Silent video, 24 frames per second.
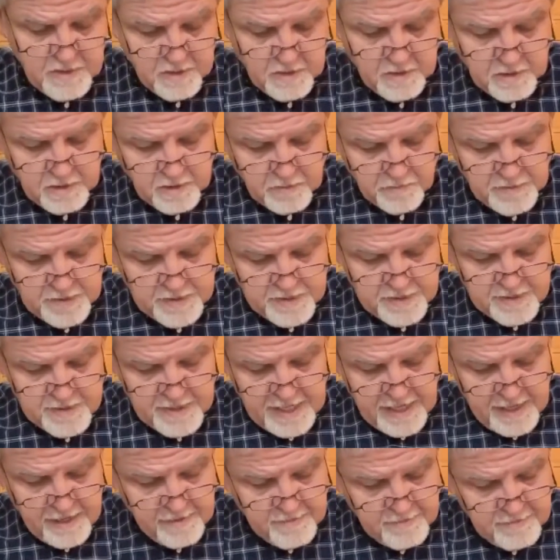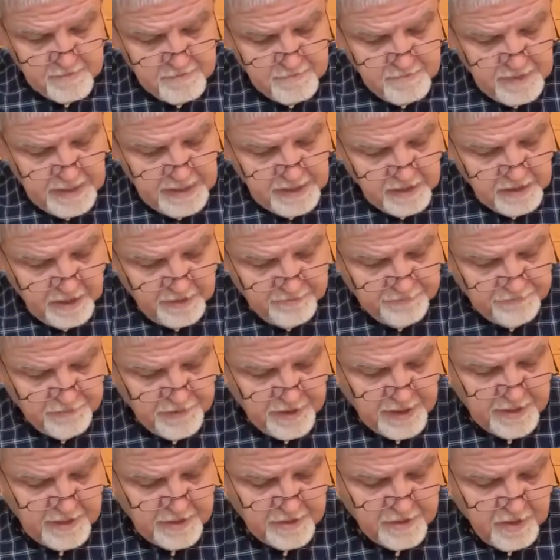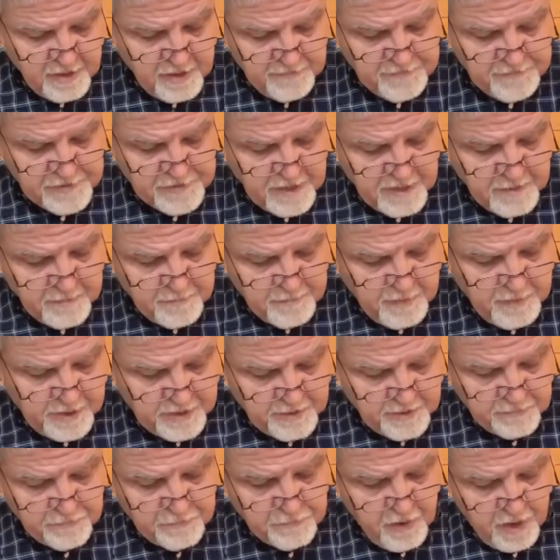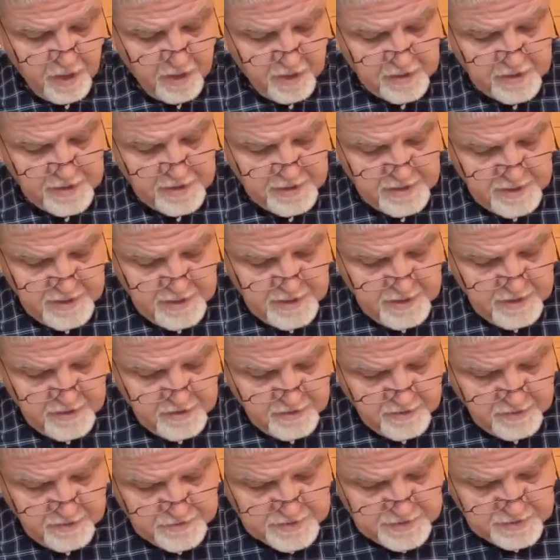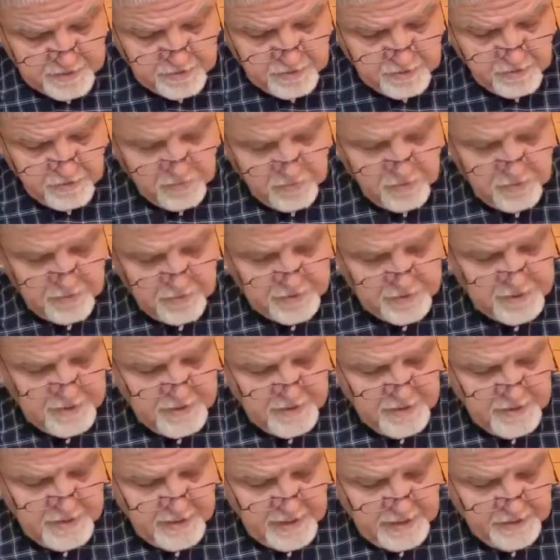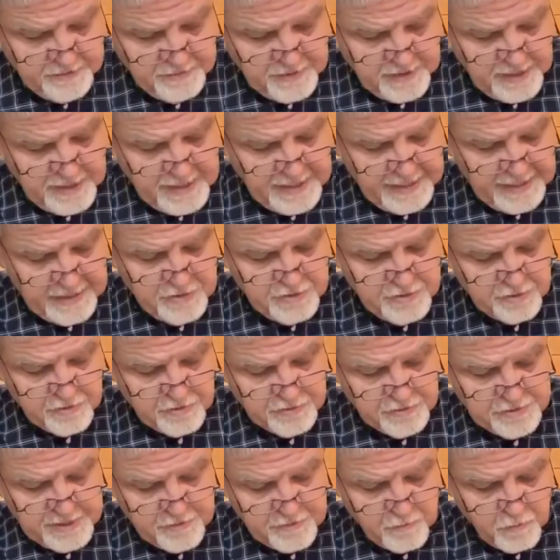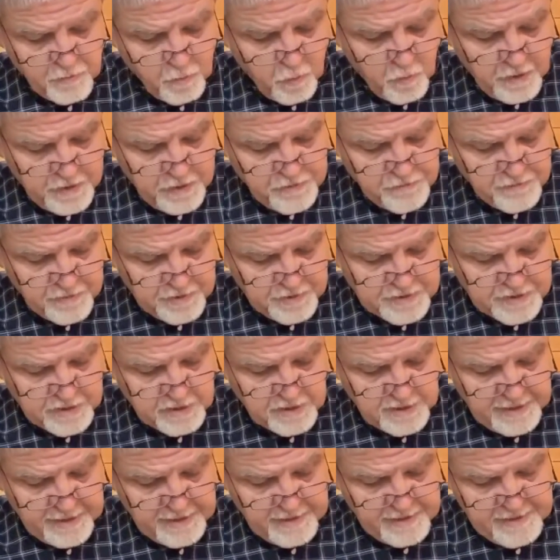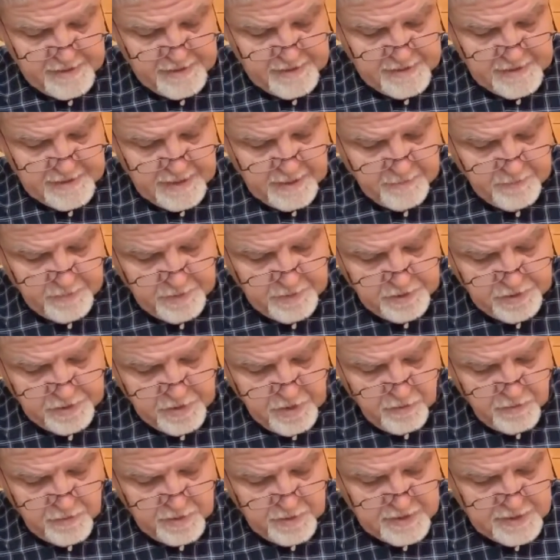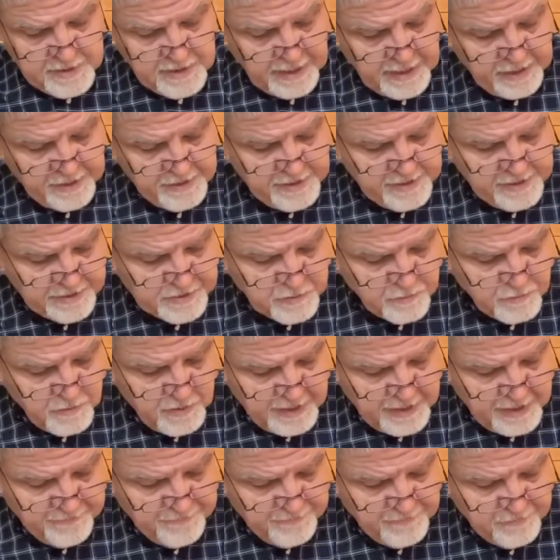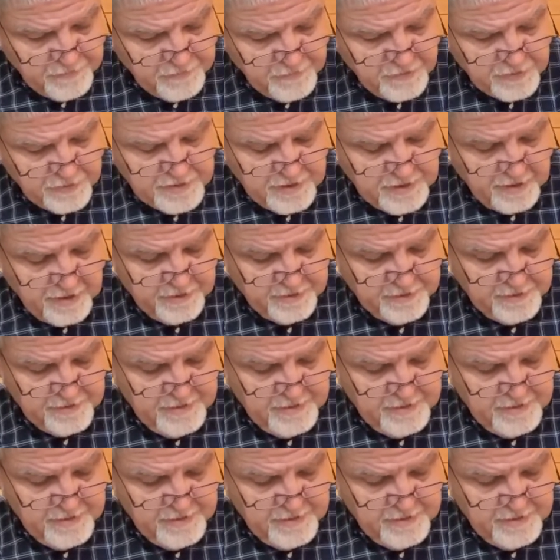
with a meal offering and offered it upon a rock unto the Lord. And the angel did wondrously, and Manoah and his wife looked on.